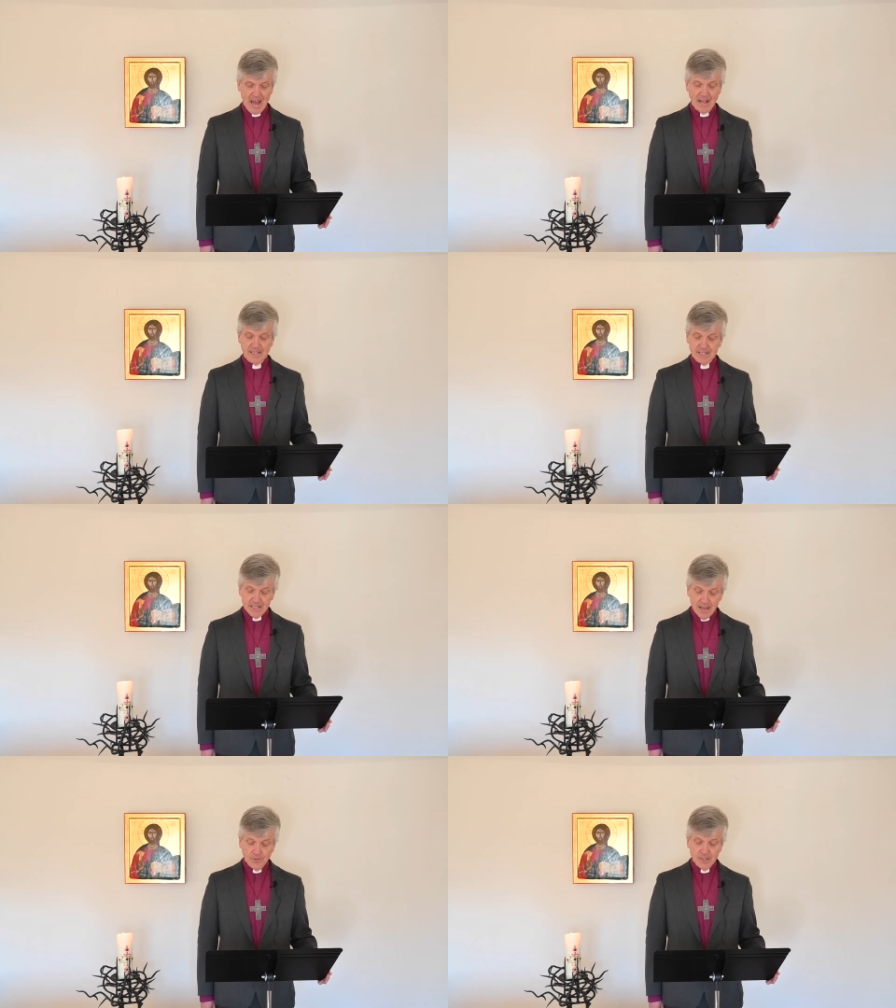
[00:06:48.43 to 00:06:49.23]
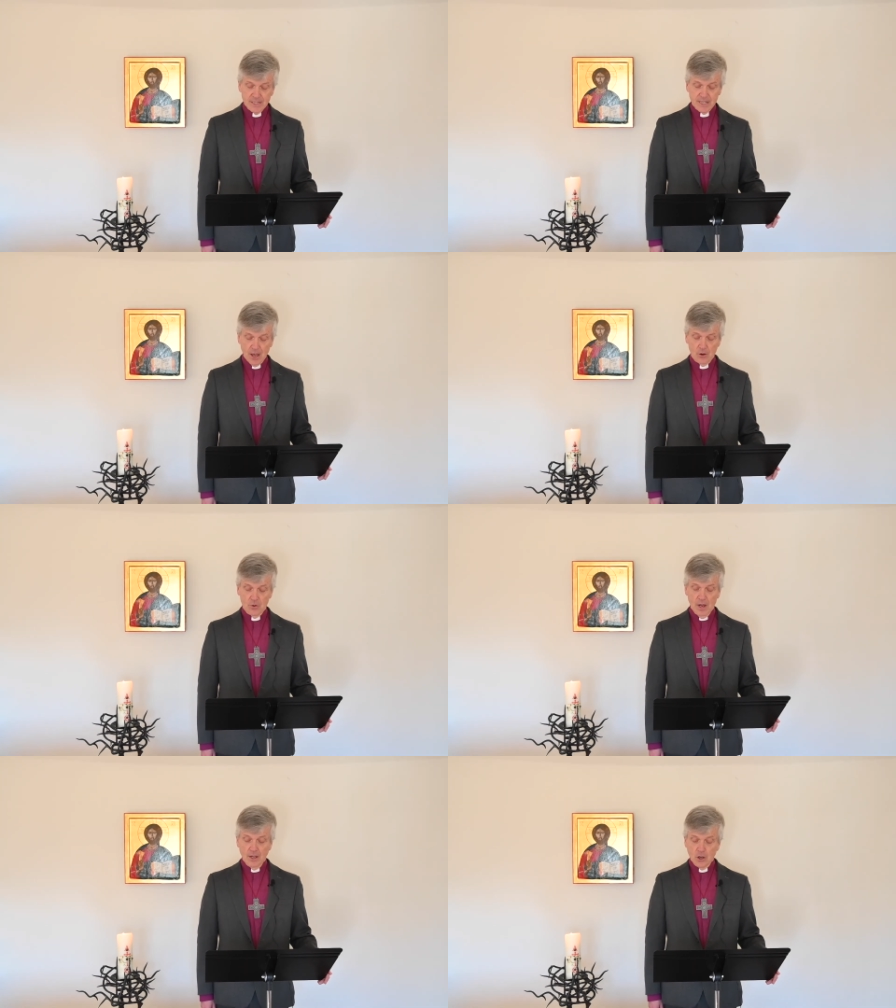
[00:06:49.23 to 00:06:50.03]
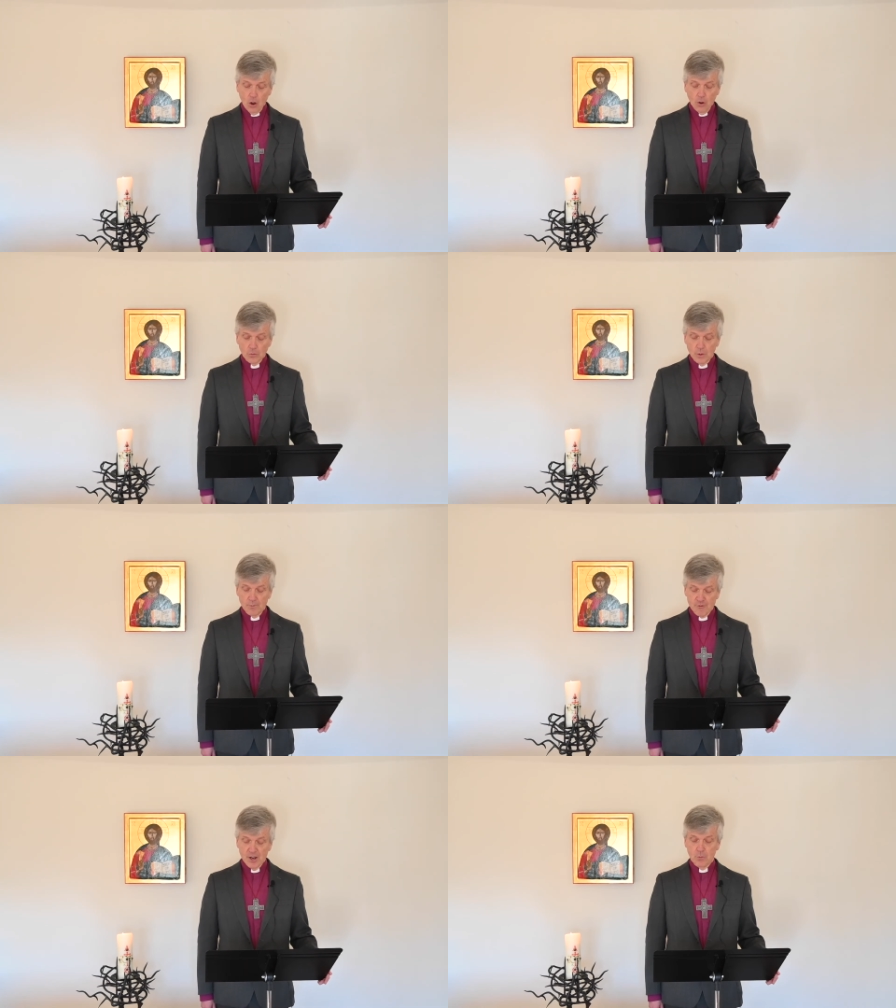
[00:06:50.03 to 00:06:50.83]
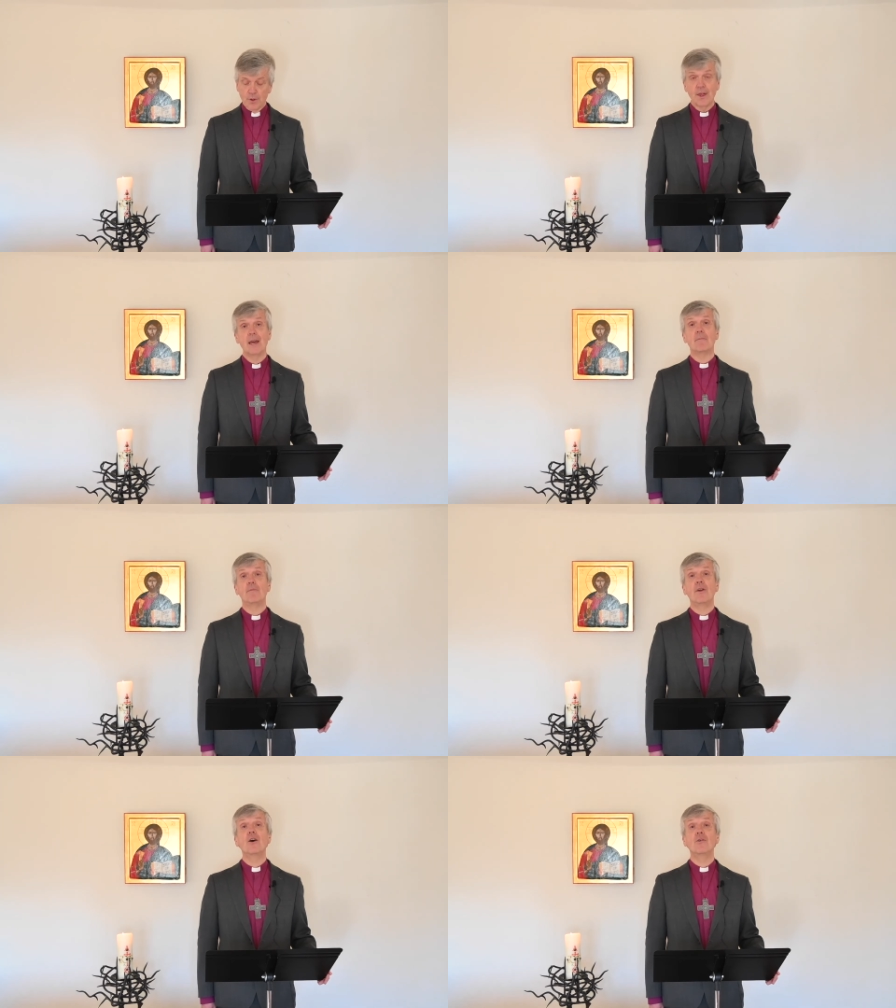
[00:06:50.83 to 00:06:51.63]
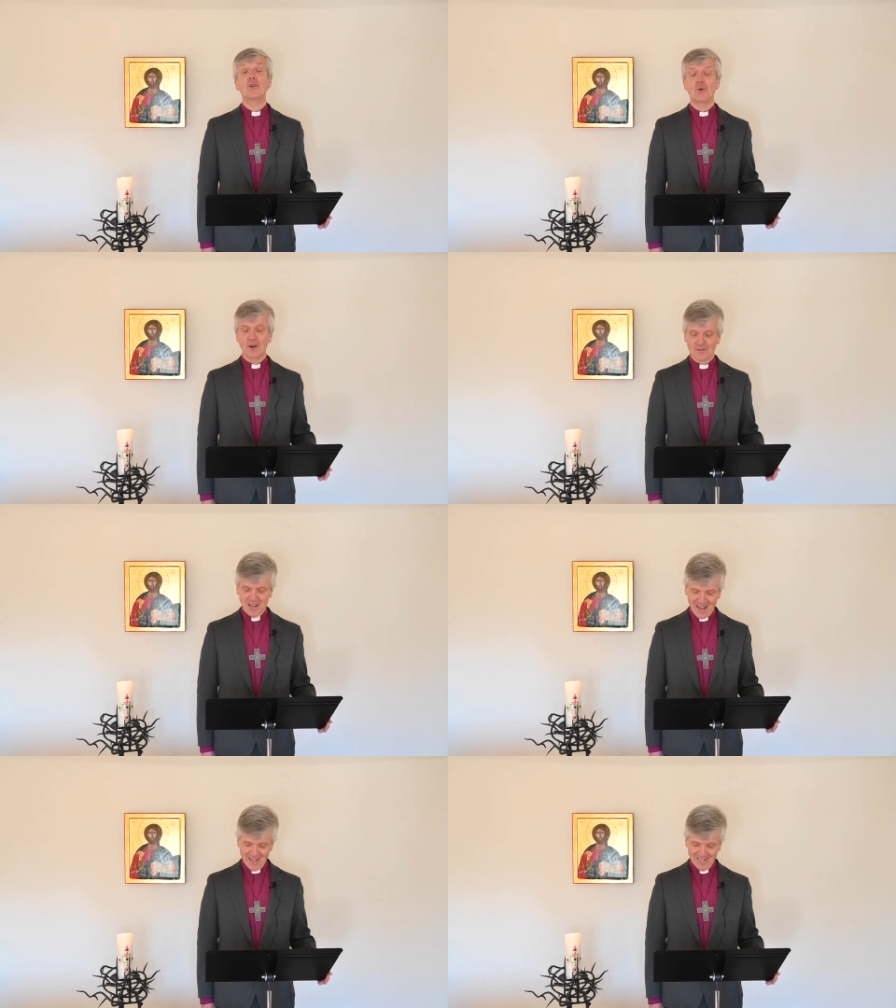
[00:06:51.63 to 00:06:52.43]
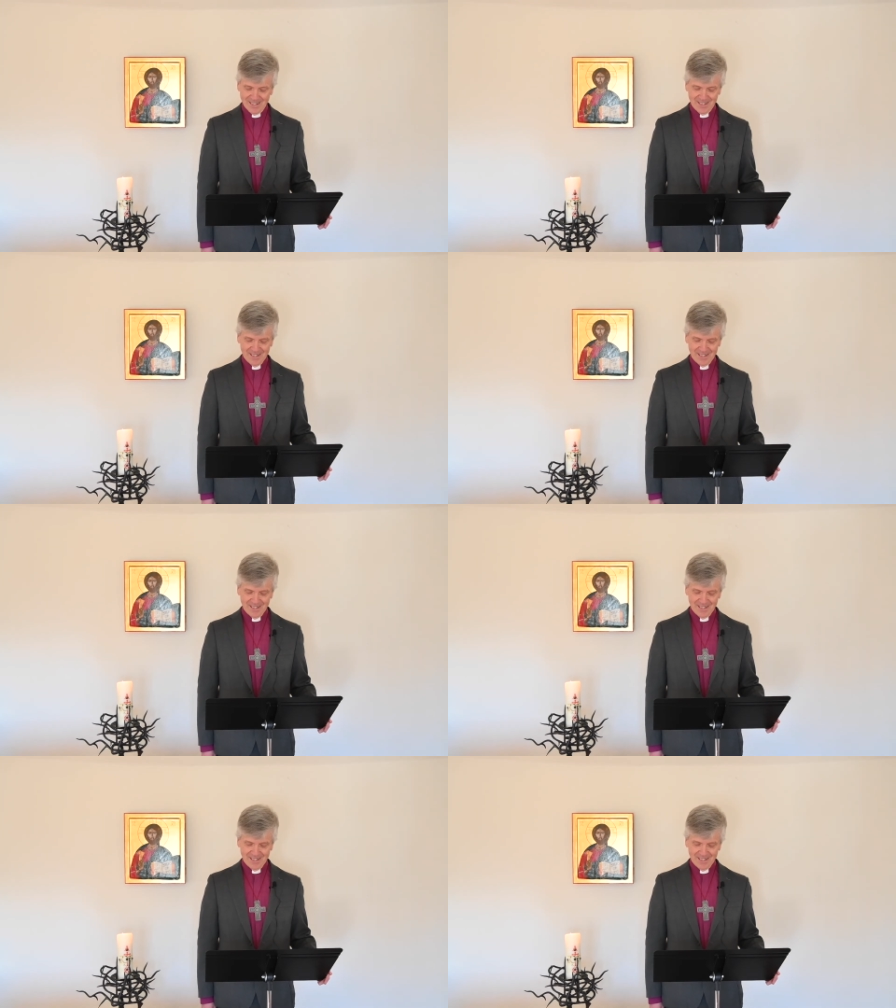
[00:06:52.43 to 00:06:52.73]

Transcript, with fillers: and even so, God will bring with him those who have died.